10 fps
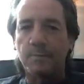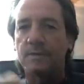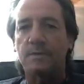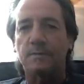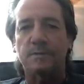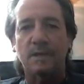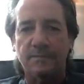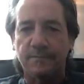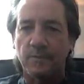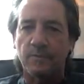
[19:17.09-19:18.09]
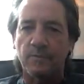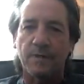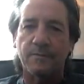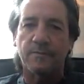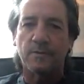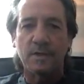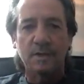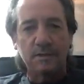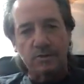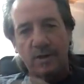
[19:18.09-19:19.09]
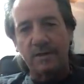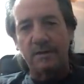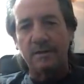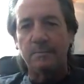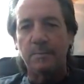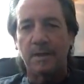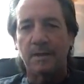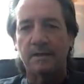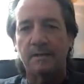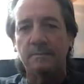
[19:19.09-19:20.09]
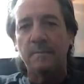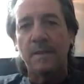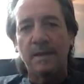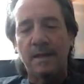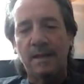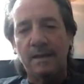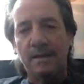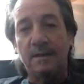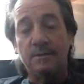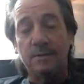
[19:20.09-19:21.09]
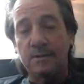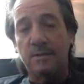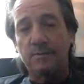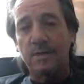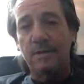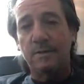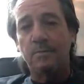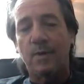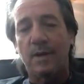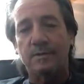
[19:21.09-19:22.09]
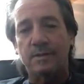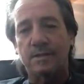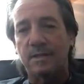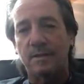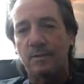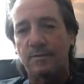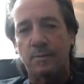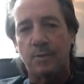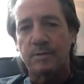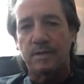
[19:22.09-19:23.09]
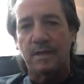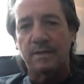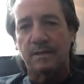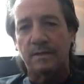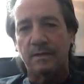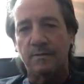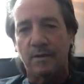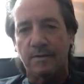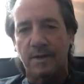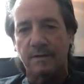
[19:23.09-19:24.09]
It was left foot, right foot, striking them, curling them. And I was really proud to see it. Whoever put it together, you know, I've got to thank them.